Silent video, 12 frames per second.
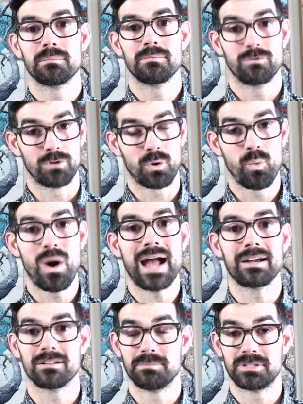
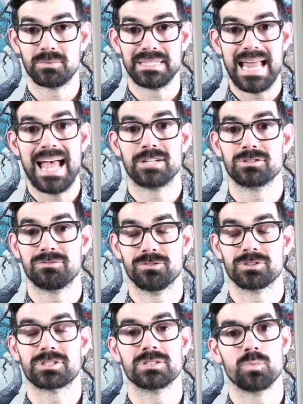required between Agile
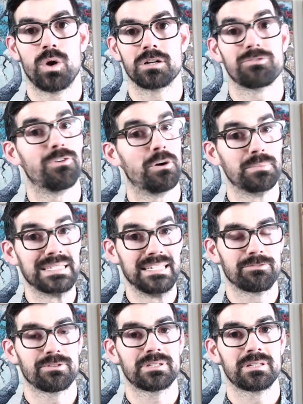versus Waterfall be
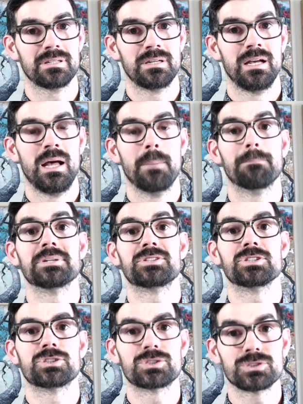different, but the
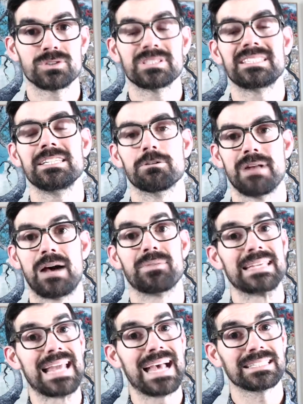certainty around
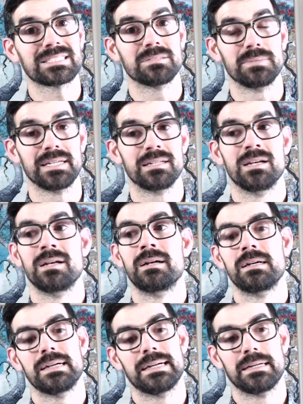the estimate,
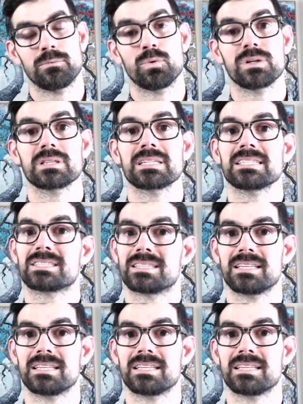or at least